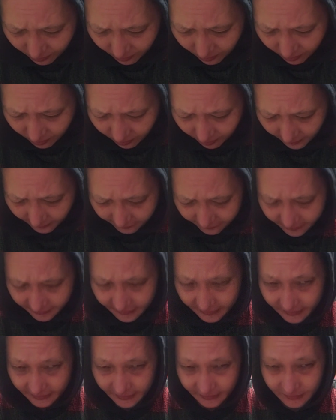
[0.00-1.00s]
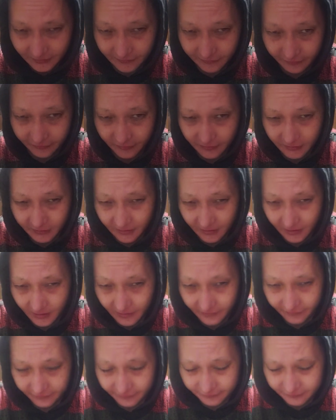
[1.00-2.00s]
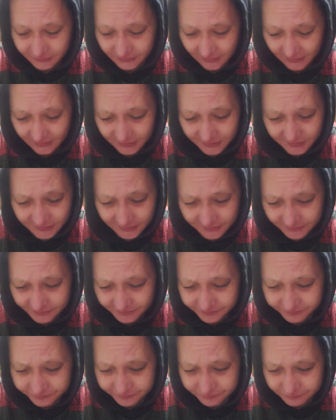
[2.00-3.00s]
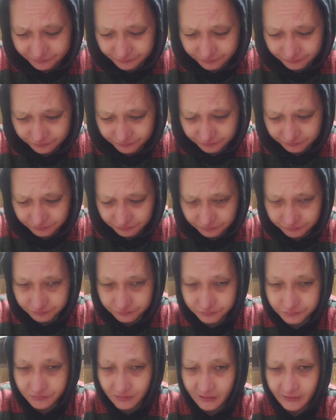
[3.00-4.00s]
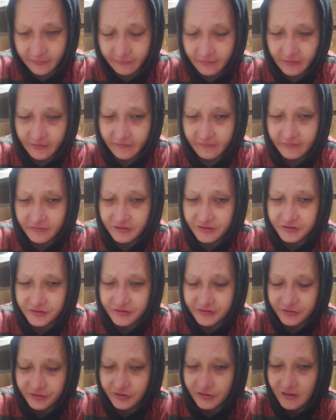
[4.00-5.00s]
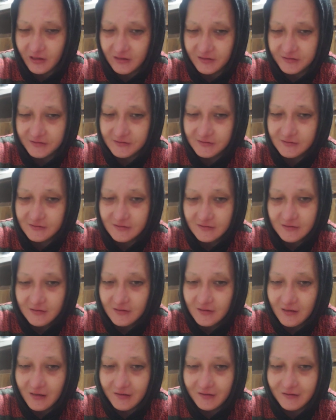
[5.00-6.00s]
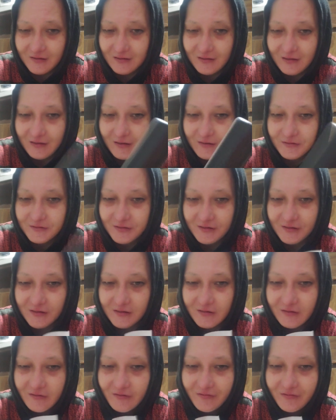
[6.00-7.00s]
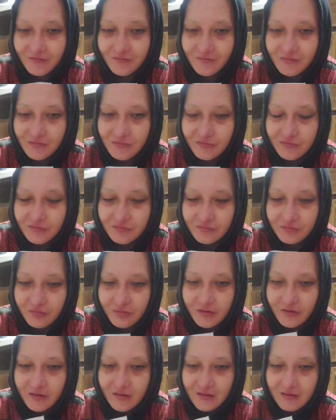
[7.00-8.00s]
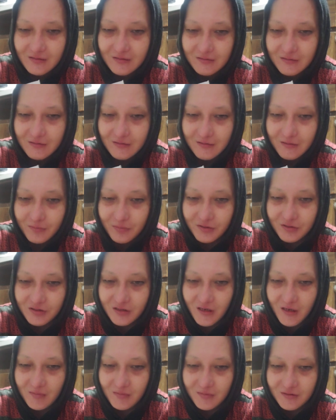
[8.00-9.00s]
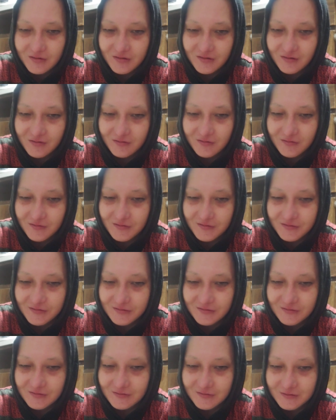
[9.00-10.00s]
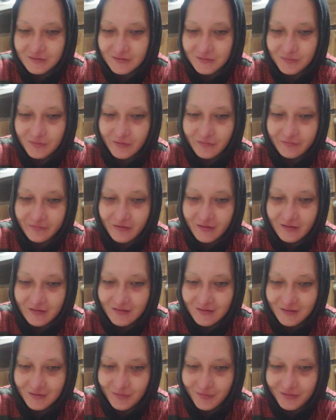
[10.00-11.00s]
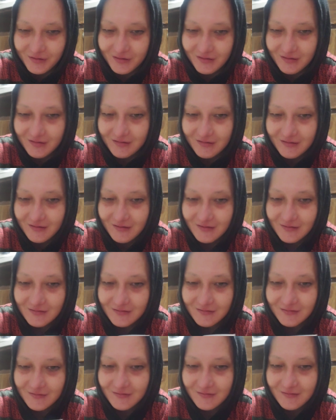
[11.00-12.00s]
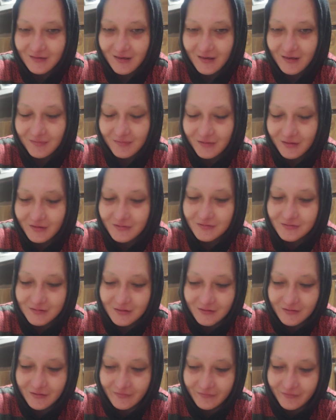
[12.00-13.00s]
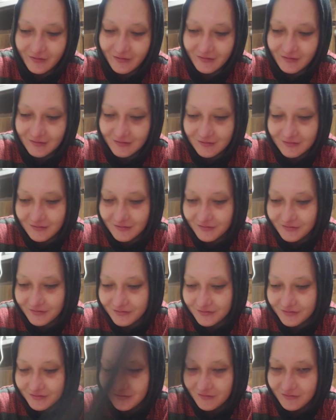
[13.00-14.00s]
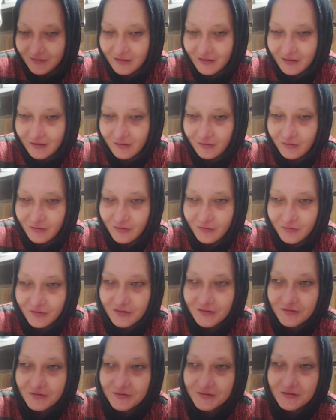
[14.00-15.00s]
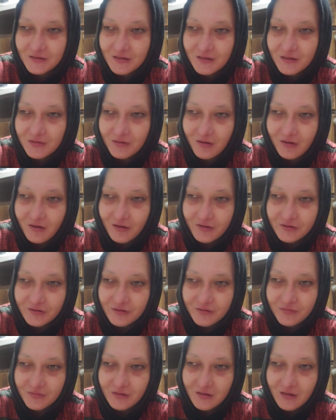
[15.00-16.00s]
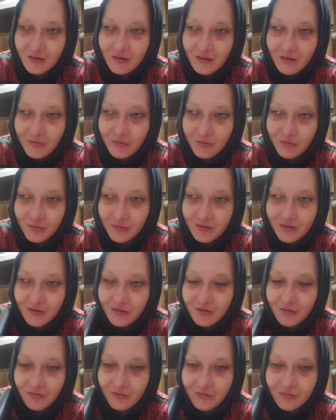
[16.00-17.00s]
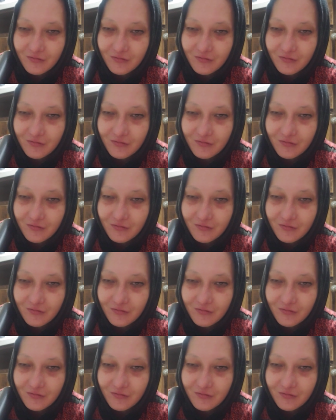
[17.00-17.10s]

eh, for the kid for uh, kids, even if it's just a dress. And then like I was like, yeah, wearing the pajamas and go as Sleepy Freddy, but then like that might terrify the kids. So and I don't want to wear the same costume that I've been wearing